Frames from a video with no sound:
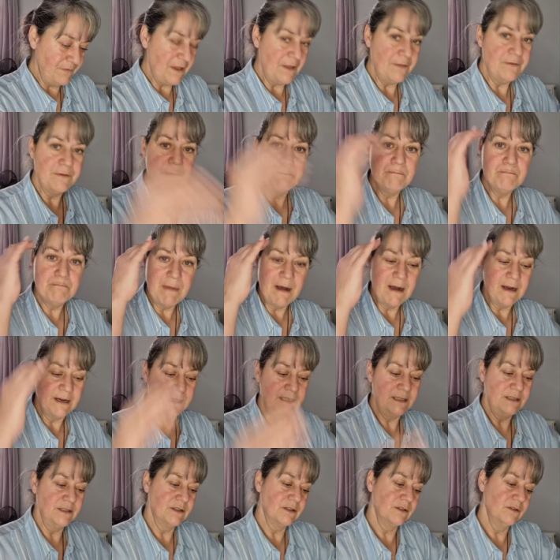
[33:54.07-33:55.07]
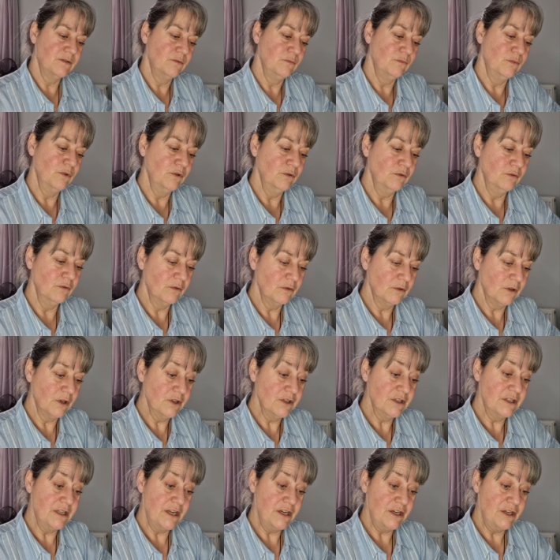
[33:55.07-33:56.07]
then the mind will
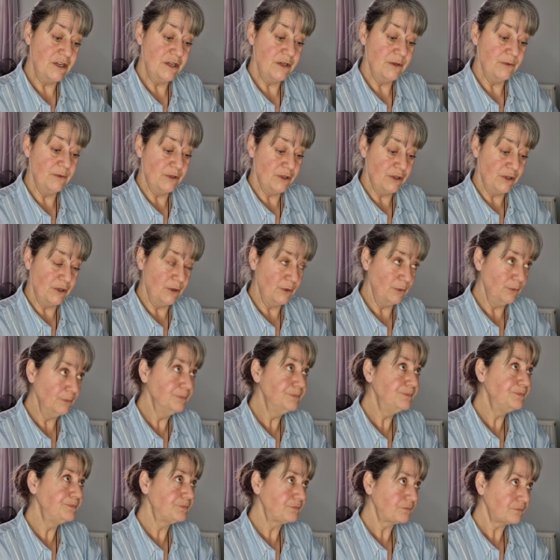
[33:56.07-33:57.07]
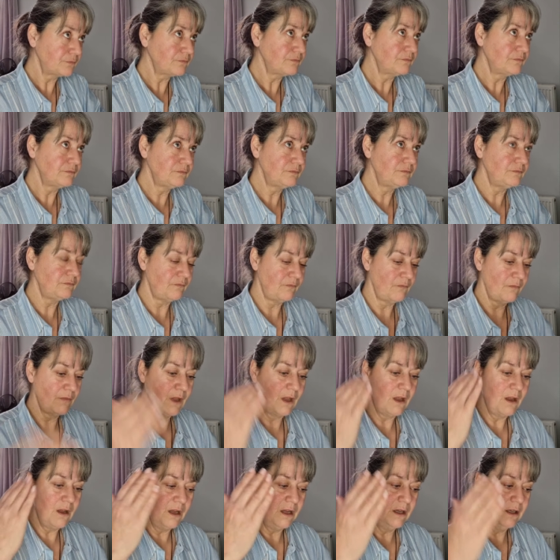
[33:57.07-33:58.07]
continue to
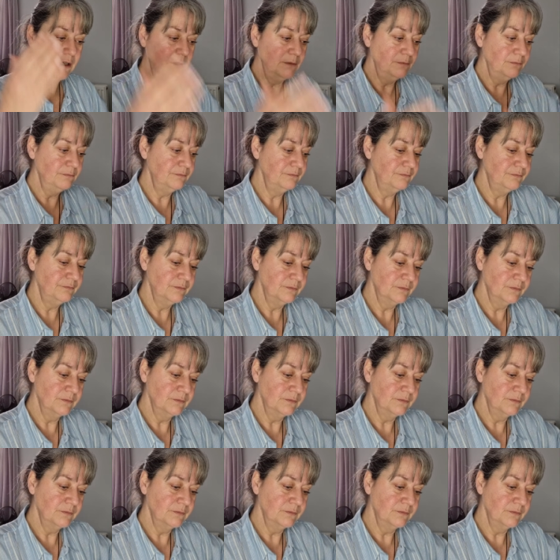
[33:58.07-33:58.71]
um,